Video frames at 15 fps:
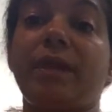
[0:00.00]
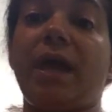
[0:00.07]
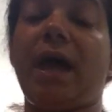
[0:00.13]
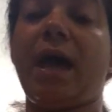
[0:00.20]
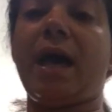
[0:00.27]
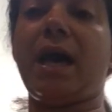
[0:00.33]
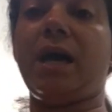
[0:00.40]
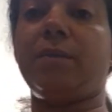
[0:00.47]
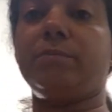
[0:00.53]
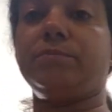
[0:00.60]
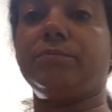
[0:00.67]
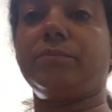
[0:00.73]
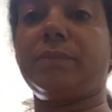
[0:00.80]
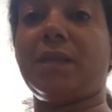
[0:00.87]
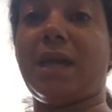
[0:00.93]
I'm
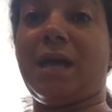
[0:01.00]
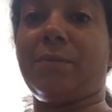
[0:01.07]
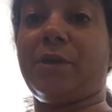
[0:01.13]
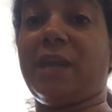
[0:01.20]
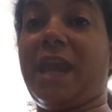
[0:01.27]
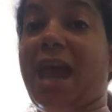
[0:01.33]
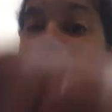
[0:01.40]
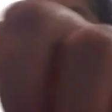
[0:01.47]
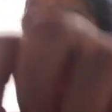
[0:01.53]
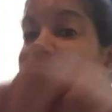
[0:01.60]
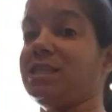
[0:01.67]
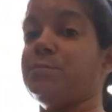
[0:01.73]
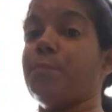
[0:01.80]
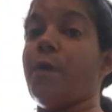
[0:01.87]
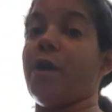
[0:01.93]
gonna add
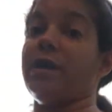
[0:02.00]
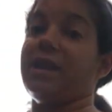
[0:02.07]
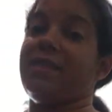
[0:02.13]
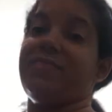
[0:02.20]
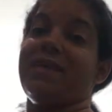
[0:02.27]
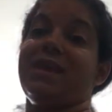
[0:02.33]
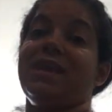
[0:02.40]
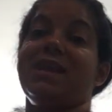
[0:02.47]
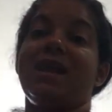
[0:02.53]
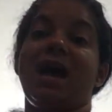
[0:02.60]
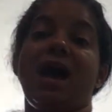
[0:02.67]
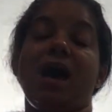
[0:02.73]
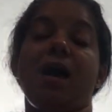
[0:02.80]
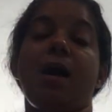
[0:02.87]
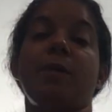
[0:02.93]
this part, and then
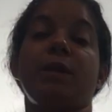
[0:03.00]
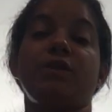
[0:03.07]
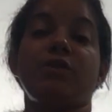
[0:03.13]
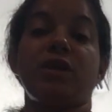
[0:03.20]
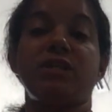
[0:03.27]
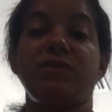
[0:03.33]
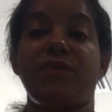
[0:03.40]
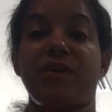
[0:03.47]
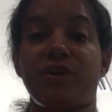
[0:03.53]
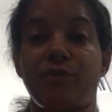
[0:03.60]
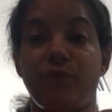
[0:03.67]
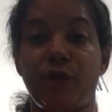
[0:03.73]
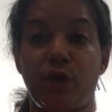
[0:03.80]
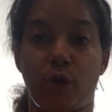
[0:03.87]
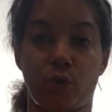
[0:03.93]
I'm gonna try to see if I can
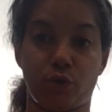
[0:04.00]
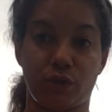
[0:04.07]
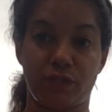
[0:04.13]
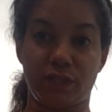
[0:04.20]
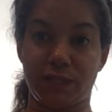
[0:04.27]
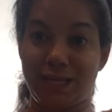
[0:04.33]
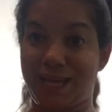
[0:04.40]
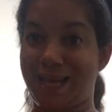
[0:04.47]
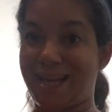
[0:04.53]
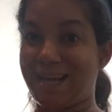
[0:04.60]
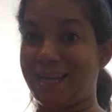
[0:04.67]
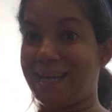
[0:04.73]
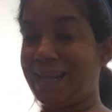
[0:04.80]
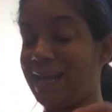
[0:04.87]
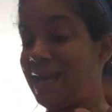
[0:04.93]
record the end